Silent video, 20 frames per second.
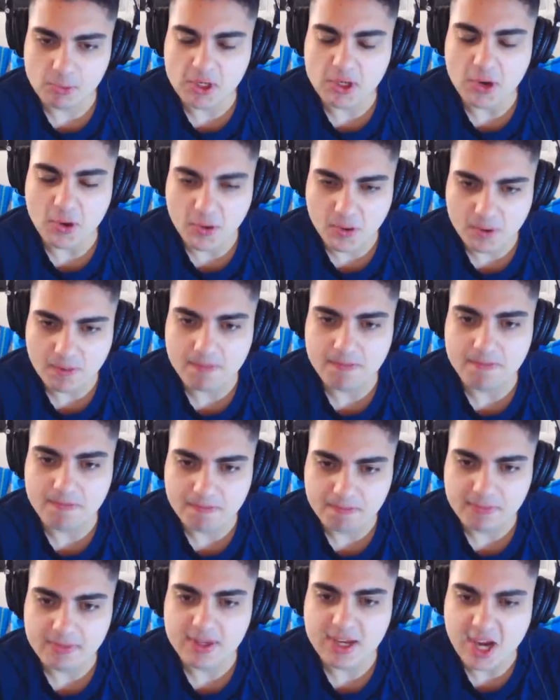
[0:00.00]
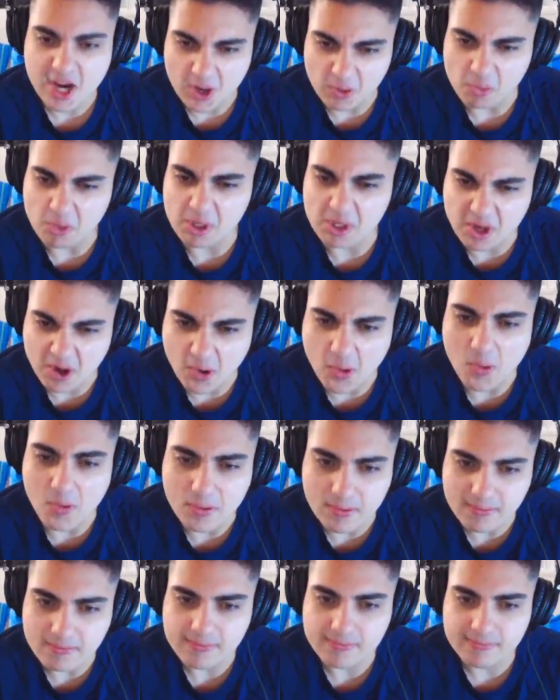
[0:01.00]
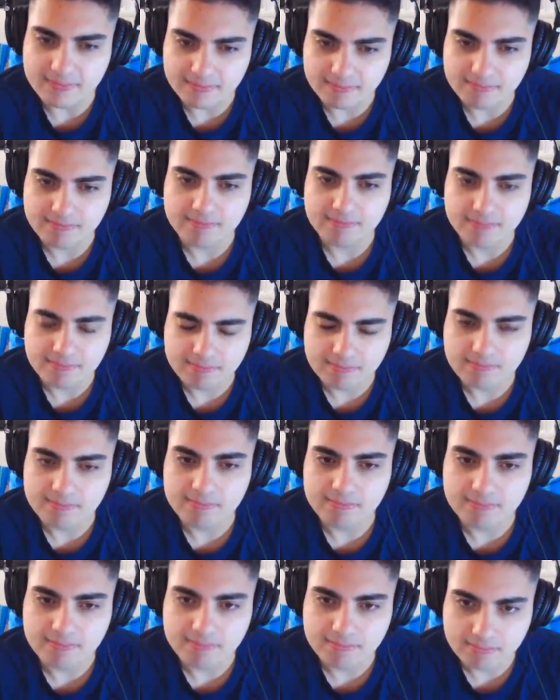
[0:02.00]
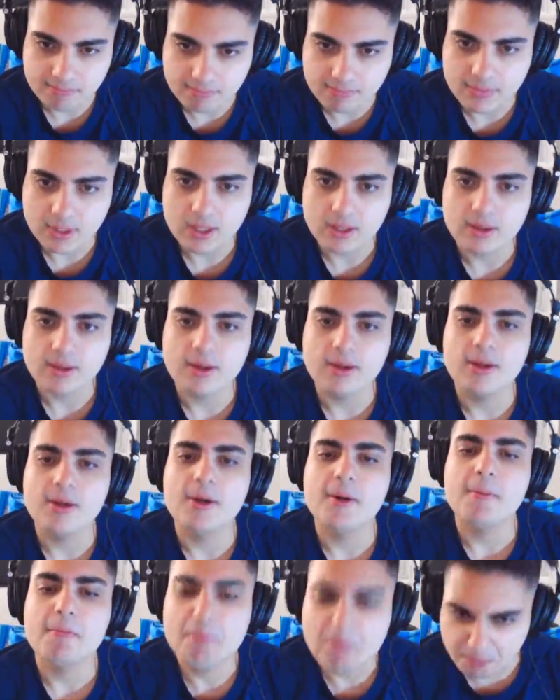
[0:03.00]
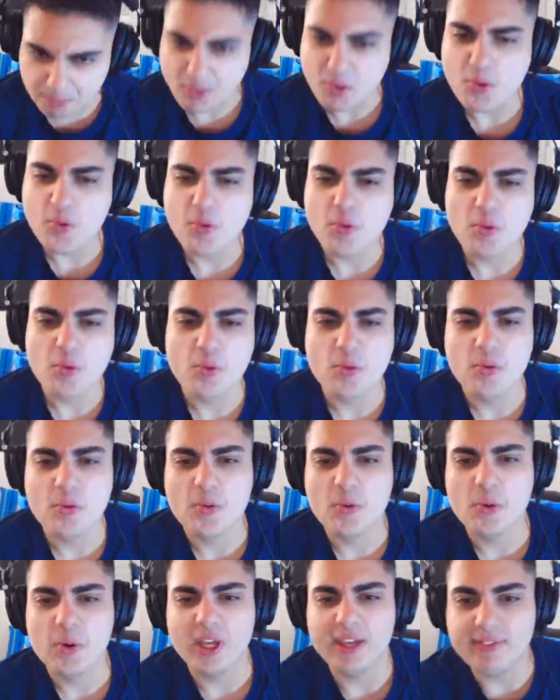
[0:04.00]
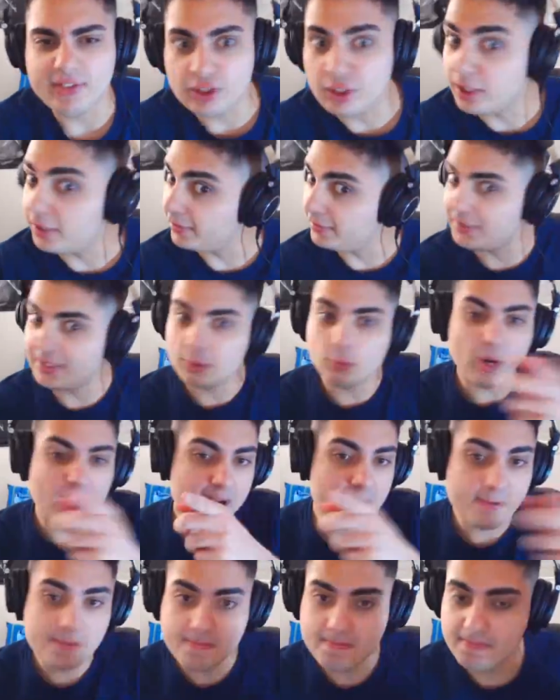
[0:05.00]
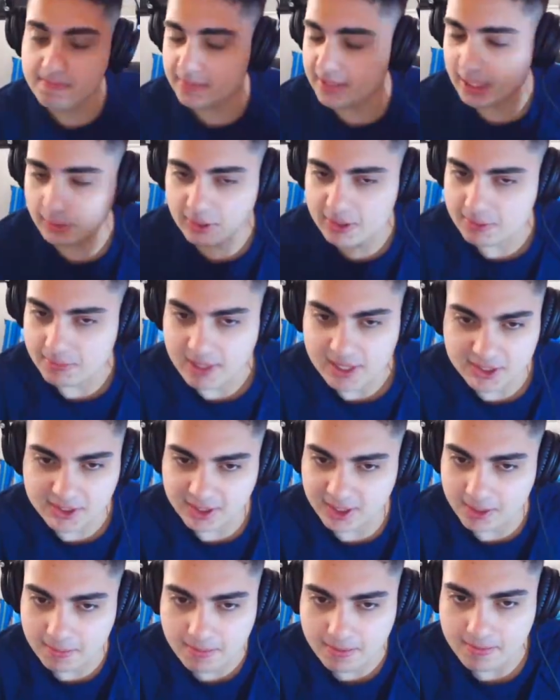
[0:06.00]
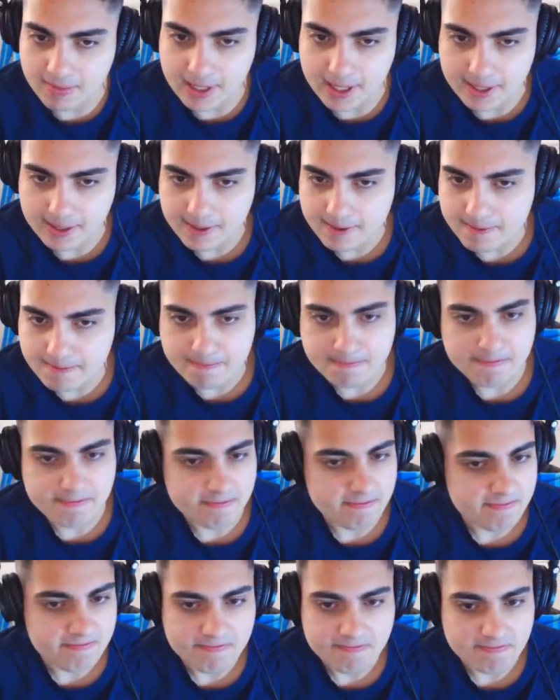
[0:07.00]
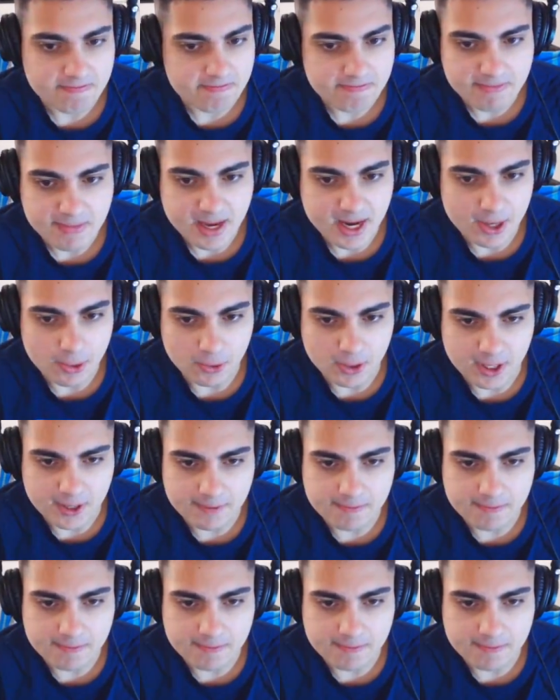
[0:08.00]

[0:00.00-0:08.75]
The most here we go. Electrifying move in all sports entertainment. Even though I did one, that was messed up, but I don't care.